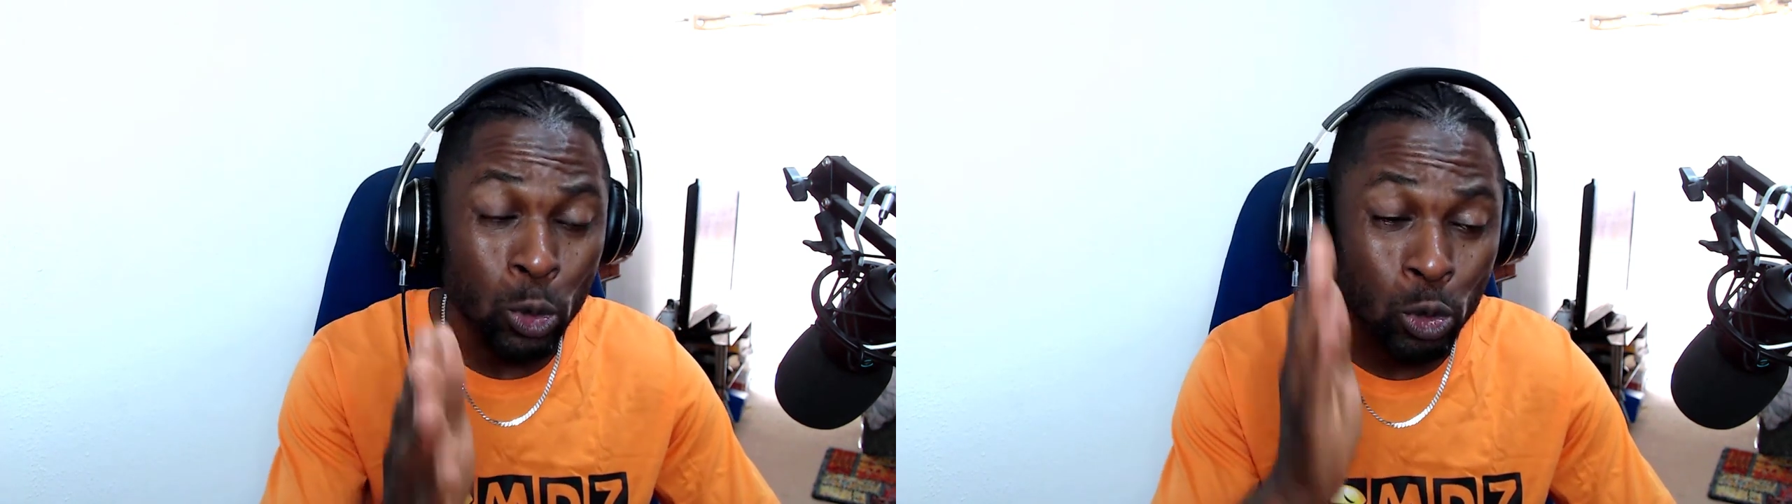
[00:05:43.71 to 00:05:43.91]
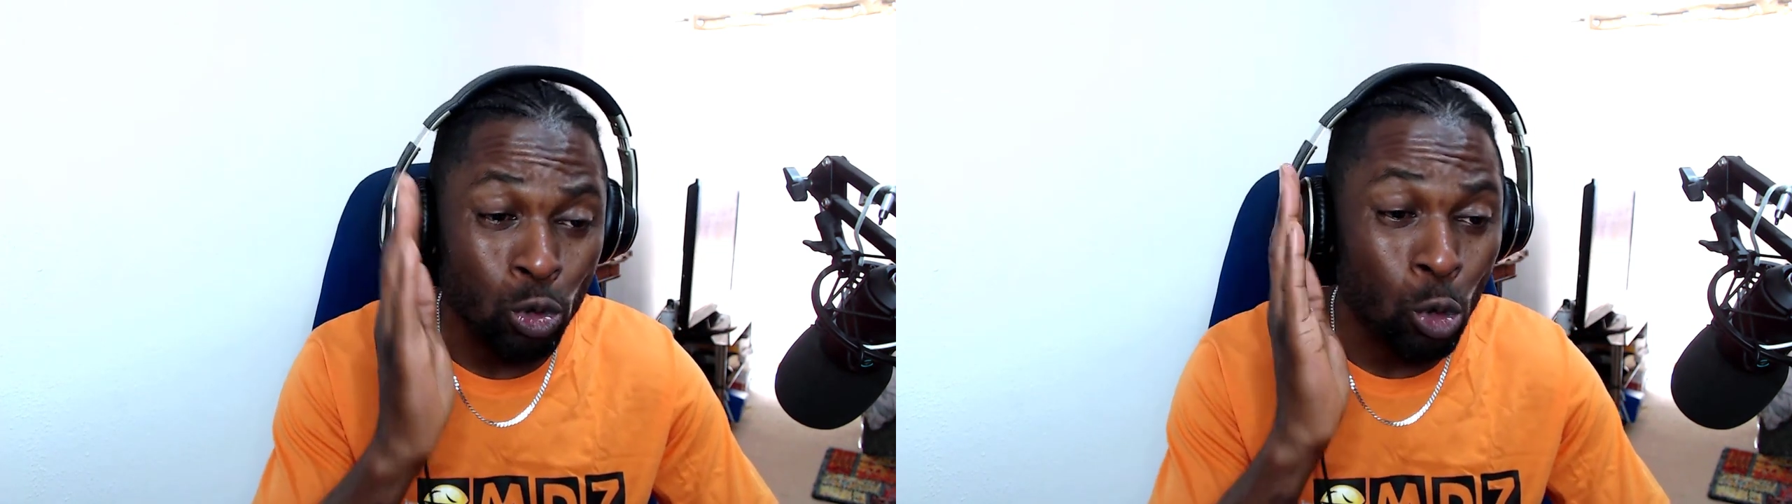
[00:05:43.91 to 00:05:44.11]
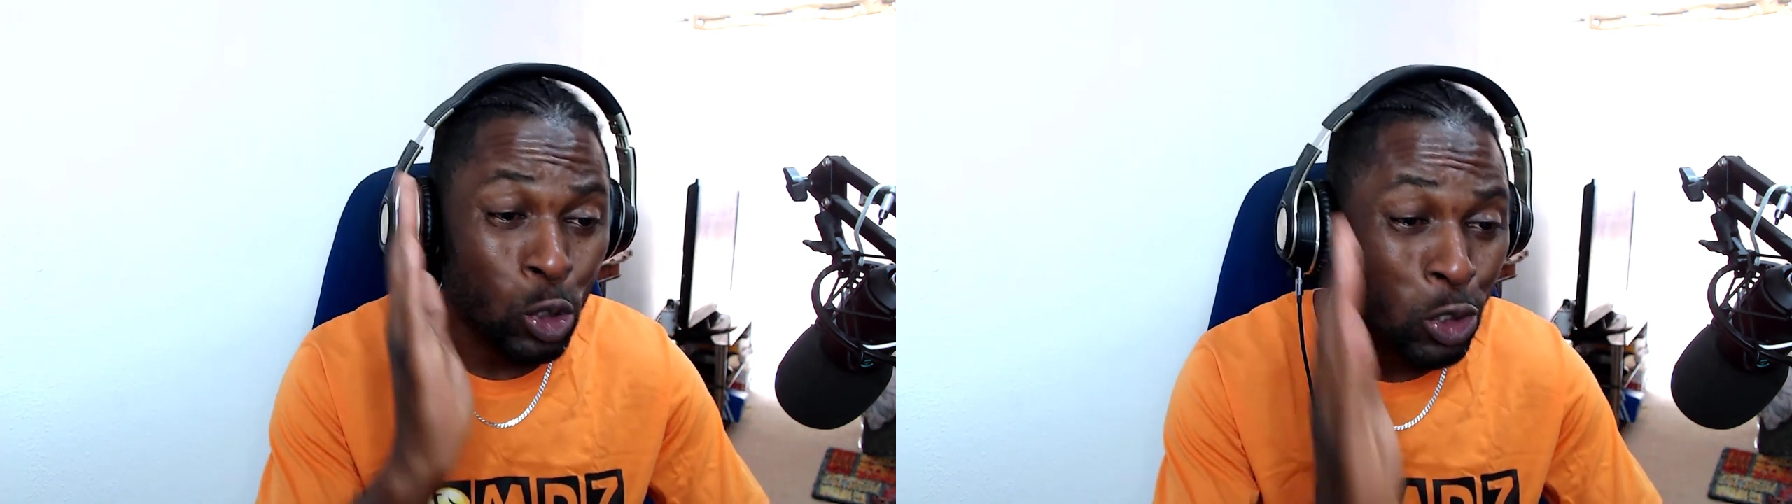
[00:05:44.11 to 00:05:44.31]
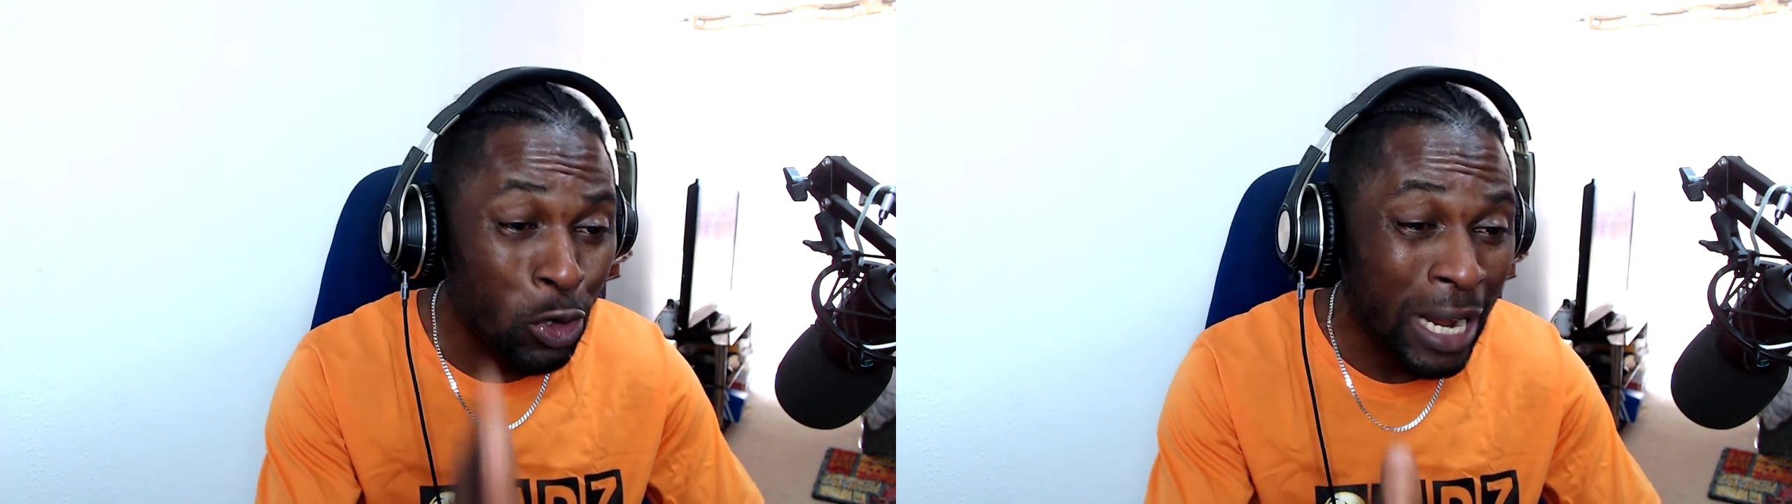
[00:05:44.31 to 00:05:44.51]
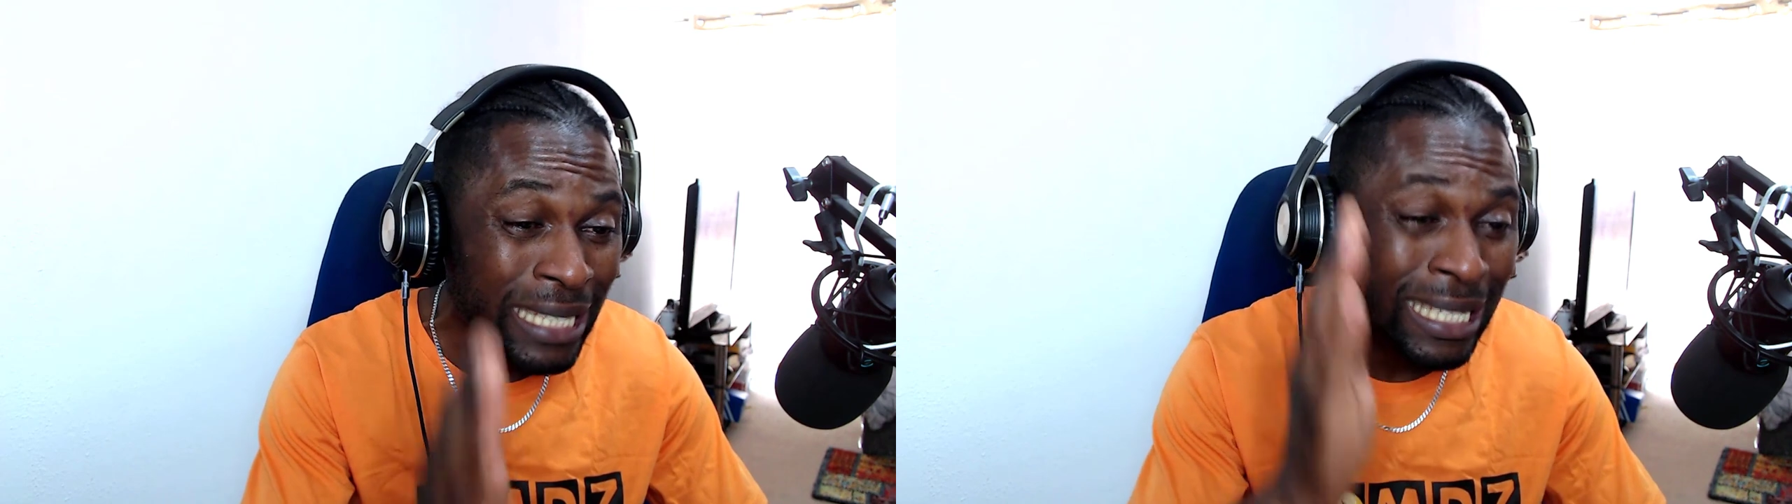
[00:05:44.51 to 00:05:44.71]
so
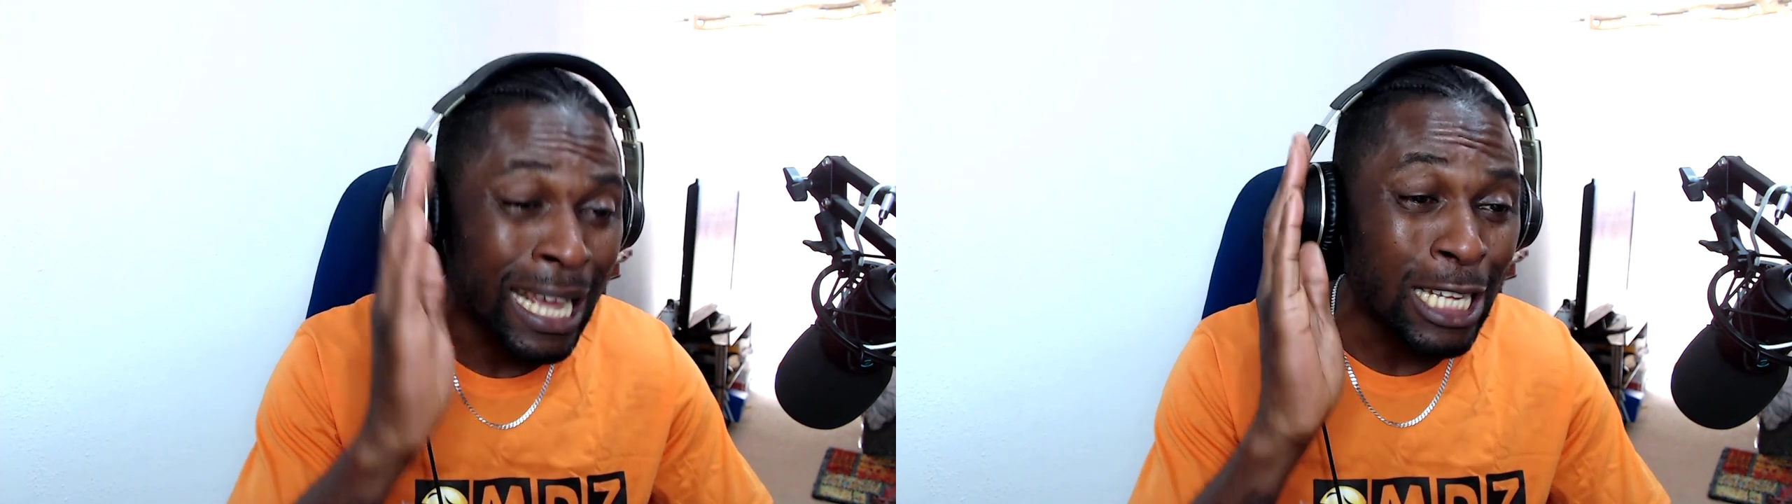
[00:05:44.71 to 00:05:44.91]
straight